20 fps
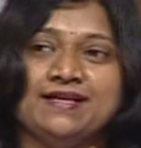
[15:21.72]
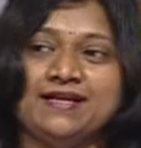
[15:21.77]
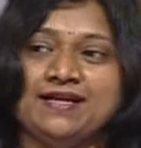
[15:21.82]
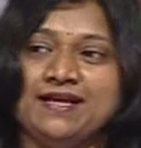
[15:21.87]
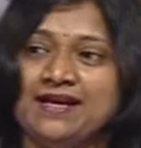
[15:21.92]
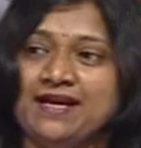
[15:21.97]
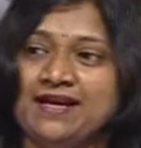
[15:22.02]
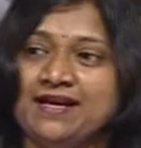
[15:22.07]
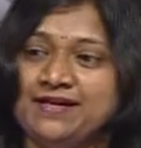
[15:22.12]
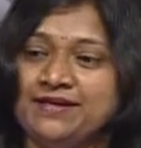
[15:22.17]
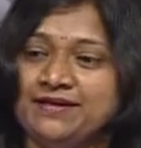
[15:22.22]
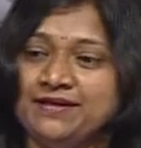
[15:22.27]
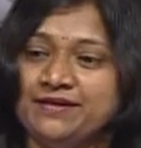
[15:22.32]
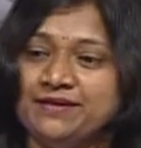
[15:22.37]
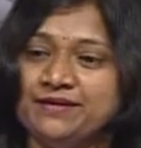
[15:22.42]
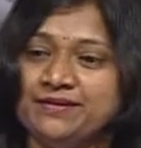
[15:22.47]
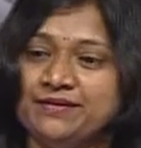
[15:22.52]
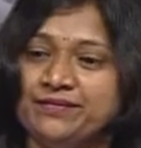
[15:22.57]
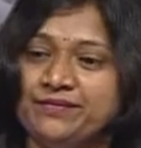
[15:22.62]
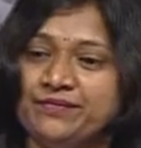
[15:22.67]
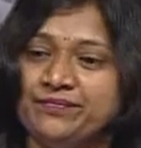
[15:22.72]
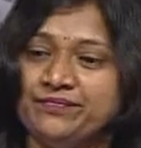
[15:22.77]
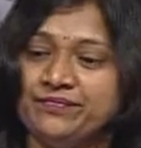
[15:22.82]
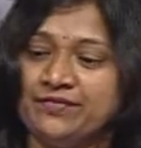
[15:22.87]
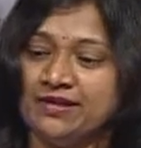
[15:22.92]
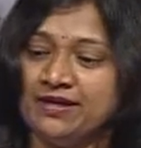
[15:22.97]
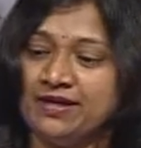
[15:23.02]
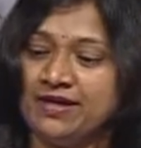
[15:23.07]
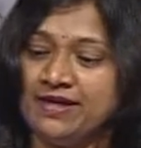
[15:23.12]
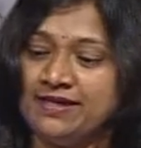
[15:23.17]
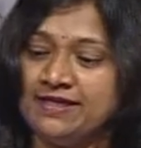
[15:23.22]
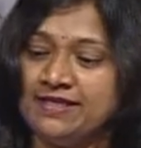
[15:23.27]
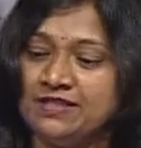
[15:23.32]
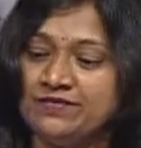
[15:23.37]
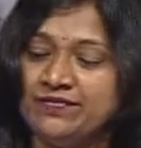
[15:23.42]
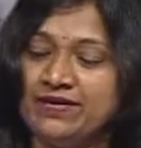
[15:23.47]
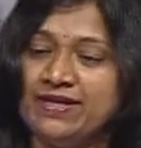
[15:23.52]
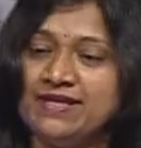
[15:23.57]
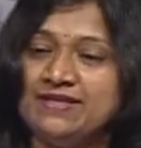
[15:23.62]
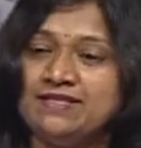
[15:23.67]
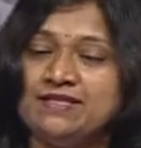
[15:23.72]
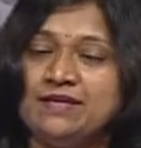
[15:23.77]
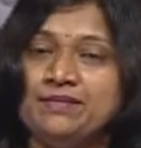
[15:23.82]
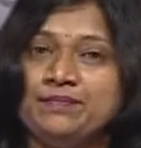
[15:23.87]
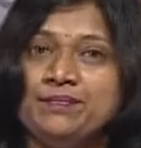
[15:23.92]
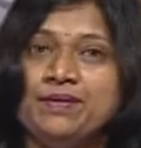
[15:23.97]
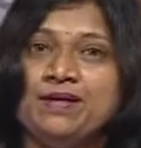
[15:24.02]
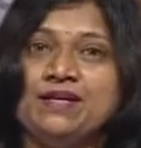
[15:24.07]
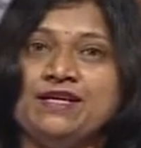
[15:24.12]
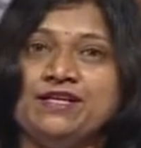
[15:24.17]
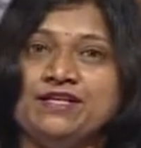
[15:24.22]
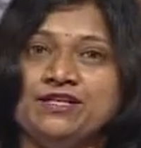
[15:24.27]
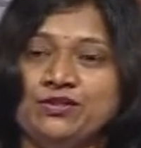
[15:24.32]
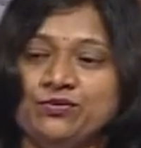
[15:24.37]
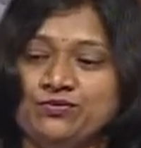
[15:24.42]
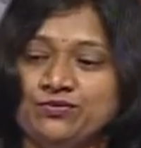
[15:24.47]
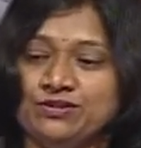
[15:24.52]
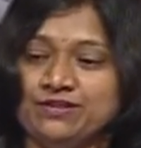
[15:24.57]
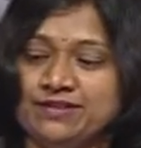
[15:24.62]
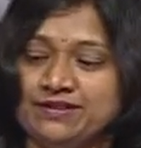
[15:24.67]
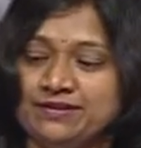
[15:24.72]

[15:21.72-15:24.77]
and it is very simple in use.